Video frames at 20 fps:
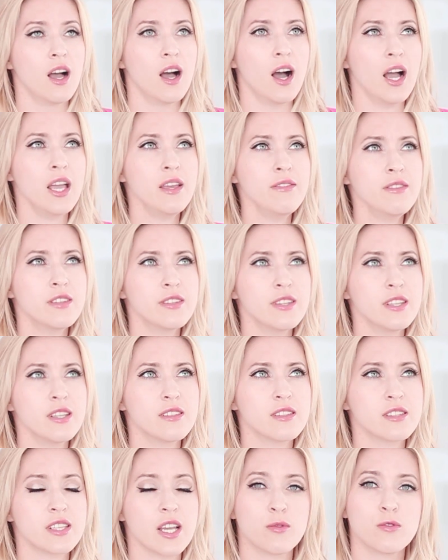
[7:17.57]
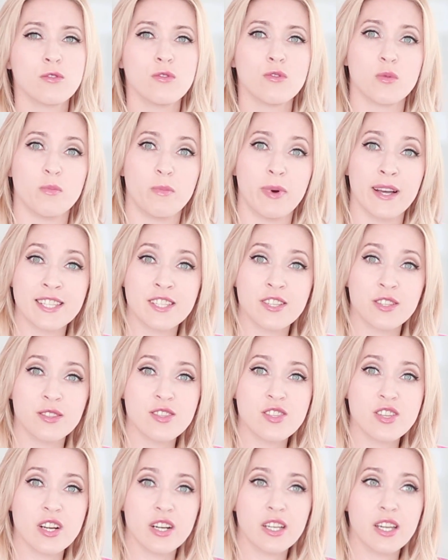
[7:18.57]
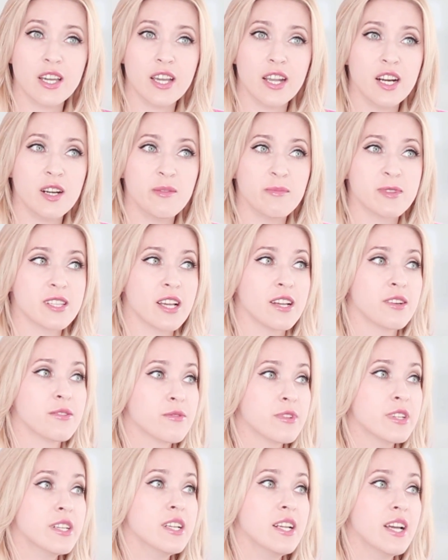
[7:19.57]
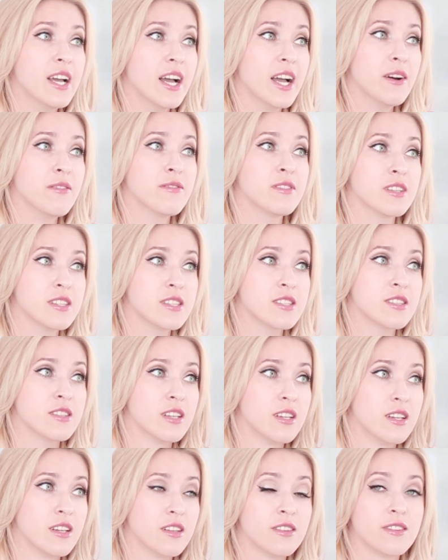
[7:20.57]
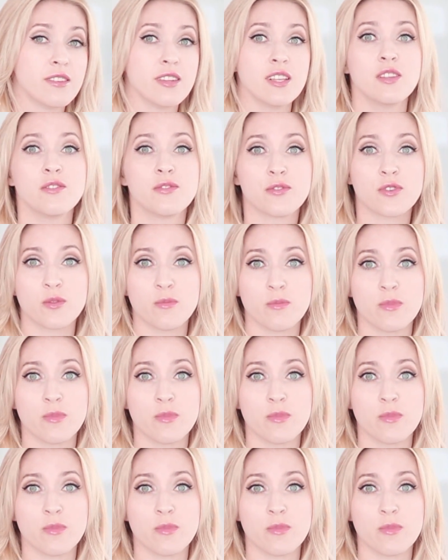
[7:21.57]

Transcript: I even think that I would look better in dark hair, but I really have this thing for